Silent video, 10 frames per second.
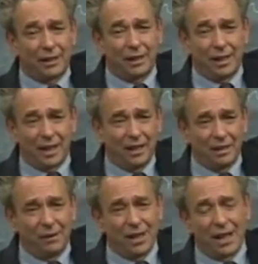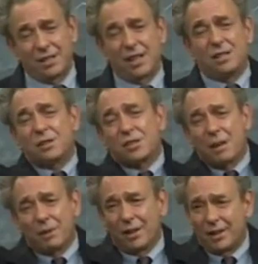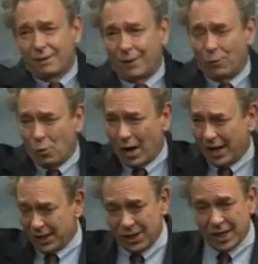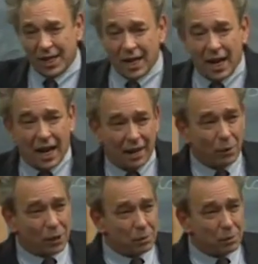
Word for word: the end of the age. These are some of the different ways in which